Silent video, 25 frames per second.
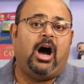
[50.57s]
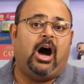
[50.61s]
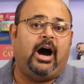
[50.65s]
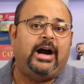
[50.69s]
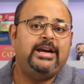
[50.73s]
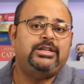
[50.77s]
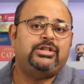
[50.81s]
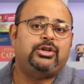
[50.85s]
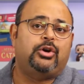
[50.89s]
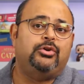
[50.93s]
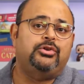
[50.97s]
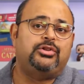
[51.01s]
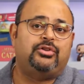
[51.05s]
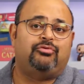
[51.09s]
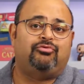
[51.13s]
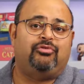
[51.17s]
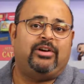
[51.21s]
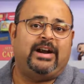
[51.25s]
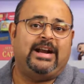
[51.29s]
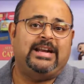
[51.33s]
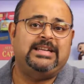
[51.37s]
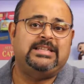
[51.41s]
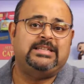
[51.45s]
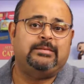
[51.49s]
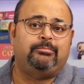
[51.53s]
I chose a
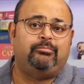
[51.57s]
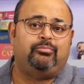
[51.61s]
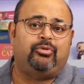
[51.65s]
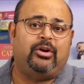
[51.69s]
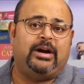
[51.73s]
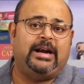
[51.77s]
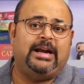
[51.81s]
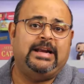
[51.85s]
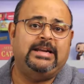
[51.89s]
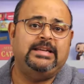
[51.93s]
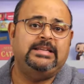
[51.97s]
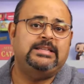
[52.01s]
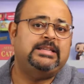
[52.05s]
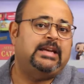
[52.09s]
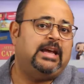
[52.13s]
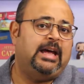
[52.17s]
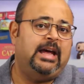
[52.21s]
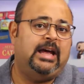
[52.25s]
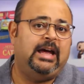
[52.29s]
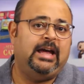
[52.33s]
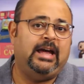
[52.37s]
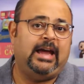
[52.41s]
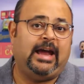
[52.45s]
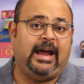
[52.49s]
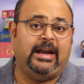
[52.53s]
random brand,
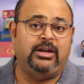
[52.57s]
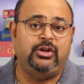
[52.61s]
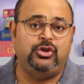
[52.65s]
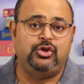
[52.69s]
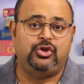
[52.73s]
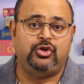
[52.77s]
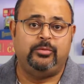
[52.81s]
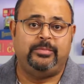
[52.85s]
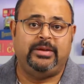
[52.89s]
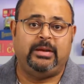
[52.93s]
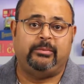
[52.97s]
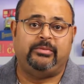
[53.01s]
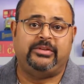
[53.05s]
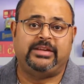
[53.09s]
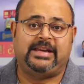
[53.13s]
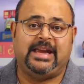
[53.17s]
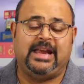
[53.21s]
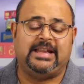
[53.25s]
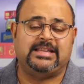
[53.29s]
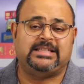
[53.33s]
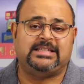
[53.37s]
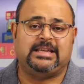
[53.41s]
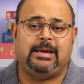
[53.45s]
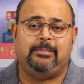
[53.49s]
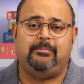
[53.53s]
uh, and you should be able to
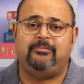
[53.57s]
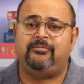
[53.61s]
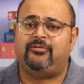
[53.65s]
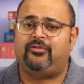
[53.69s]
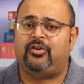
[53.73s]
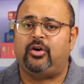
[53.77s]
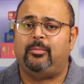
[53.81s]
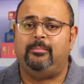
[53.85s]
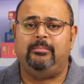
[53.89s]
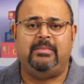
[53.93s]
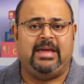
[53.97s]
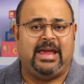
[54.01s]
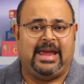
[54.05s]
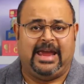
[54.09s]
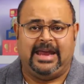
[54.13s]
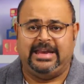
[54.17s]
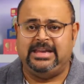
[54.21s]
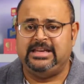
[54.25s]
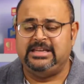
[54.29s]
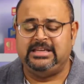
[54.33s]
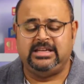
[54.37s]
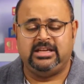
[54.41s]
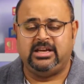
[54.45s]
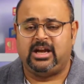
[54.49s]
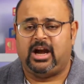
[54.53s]
get some from
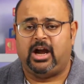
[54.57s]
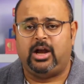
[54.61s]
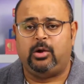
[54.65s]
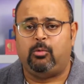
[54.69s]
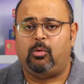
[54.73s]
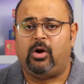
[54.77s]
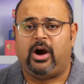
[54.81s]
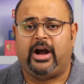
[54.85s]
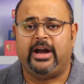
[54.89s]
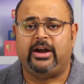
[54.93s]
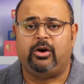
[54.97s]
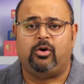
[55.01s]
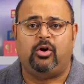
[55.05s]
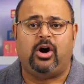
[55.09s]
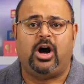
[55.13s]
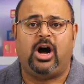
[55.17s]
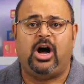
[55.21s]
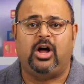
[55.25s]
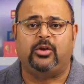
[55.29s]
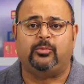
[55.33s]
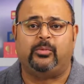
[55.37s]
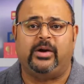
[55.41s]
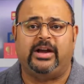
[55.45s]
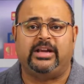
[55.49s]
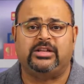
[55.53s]
any D I Y or
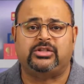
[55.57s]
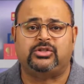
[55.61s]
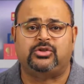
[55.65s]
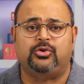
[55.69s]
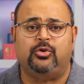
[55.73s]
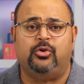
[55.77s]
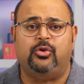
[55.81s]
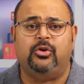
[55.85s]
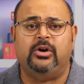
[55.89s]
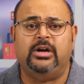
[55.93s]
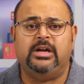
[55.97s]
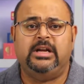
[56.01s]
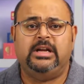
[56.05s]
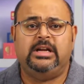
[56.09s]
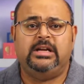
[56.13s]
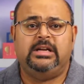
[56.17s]
hardware store.